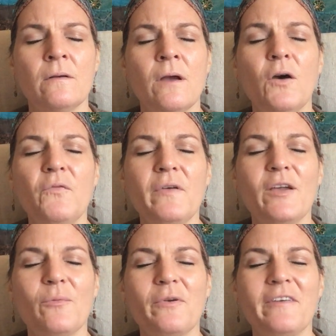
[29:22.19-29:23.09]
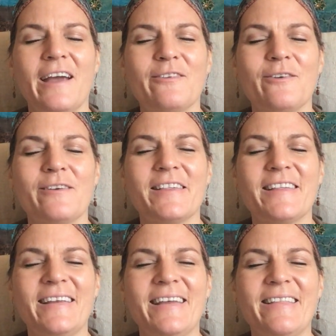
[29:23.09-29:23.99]
Hopefully your protector is
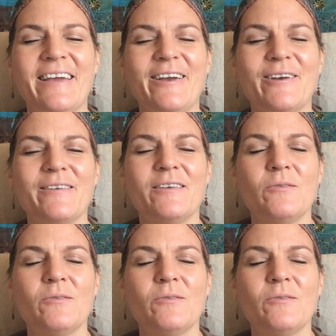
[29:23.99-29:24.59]
sitting there